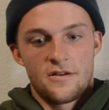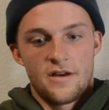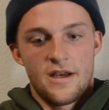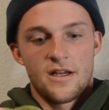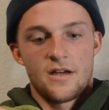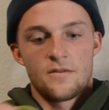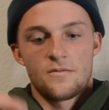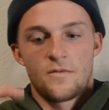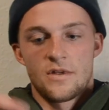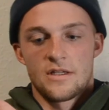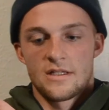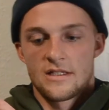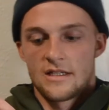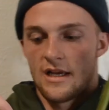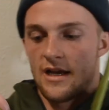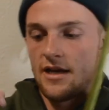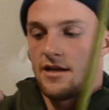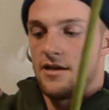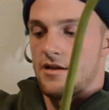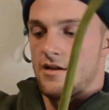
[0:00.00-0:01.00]
8 on one
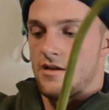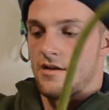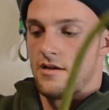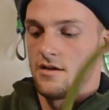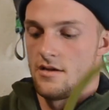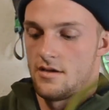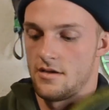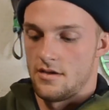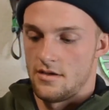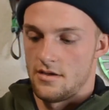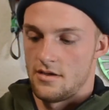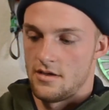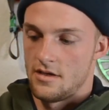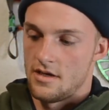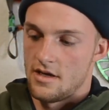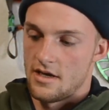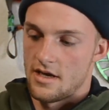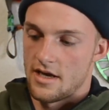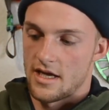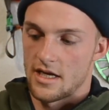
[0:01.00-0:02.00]
side,
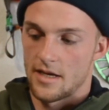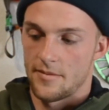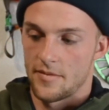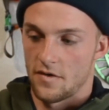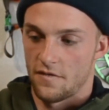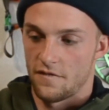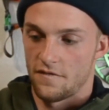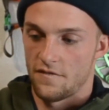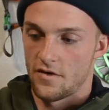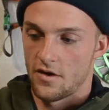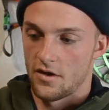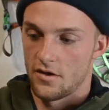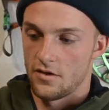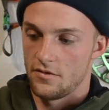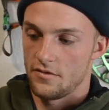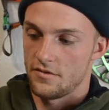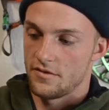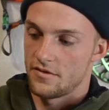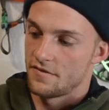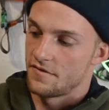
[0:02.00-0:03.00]
and I'm going to
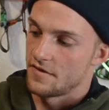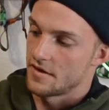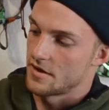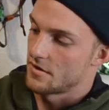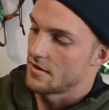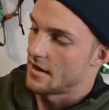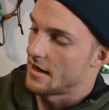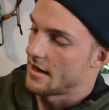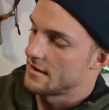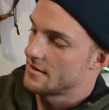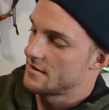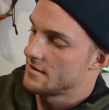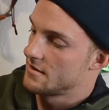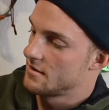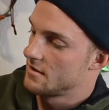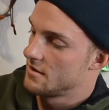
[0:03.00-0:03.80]
follow the figure 8.